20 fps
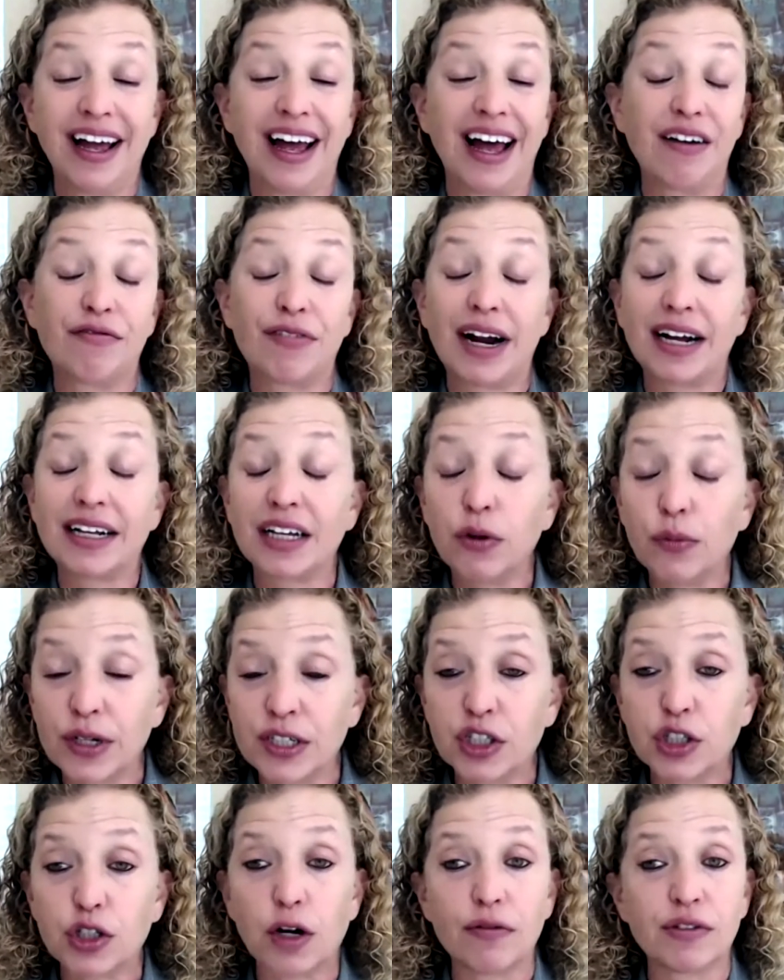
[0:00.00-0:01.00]
And frankly,
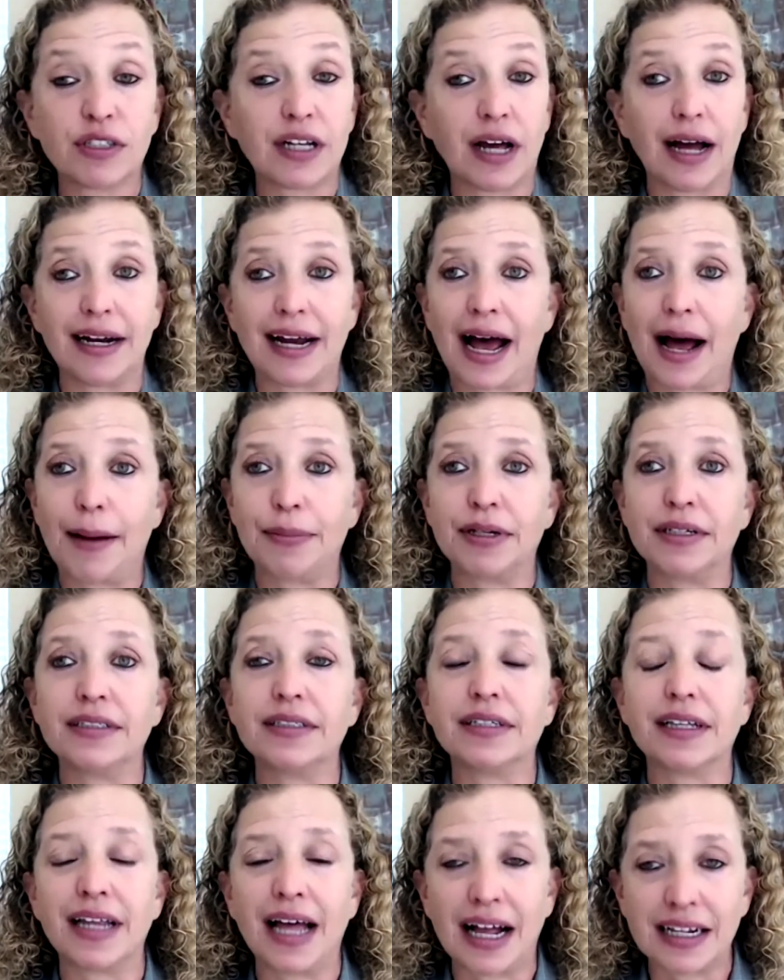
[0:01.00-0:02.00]
when Surfside
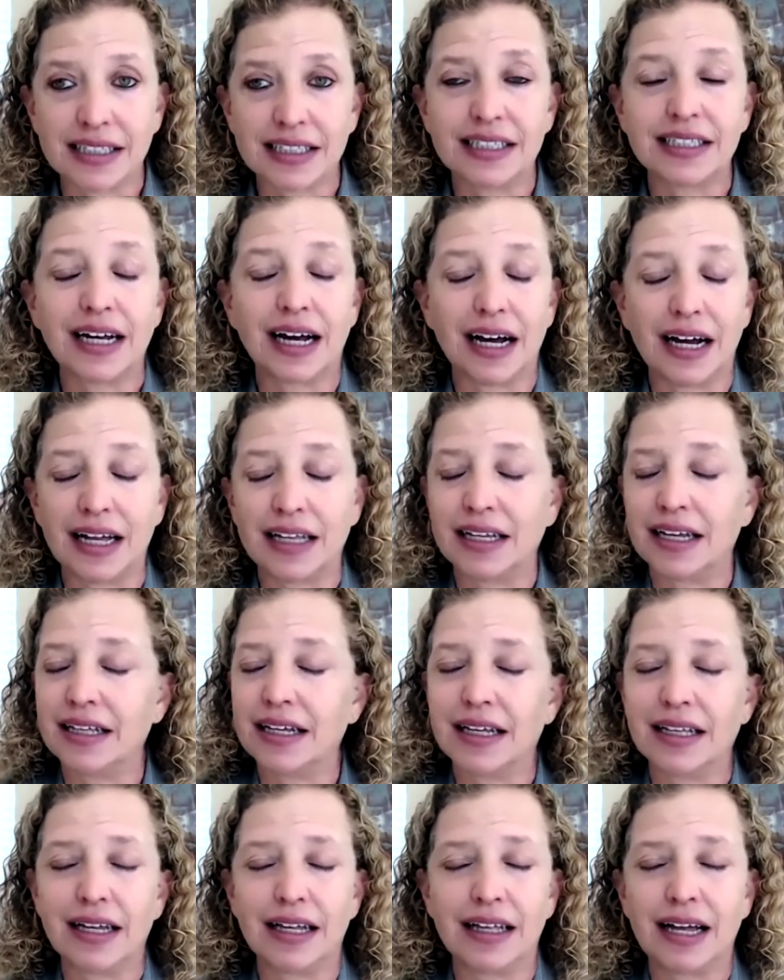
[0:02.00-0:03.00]
happened, that's
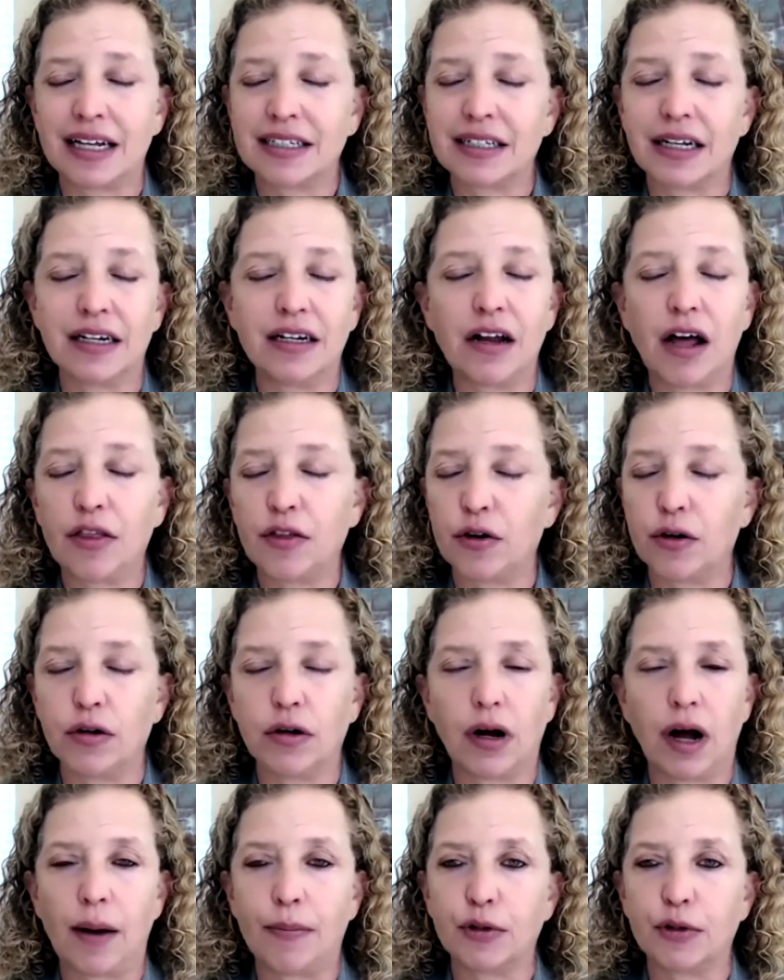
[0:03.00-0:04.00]
another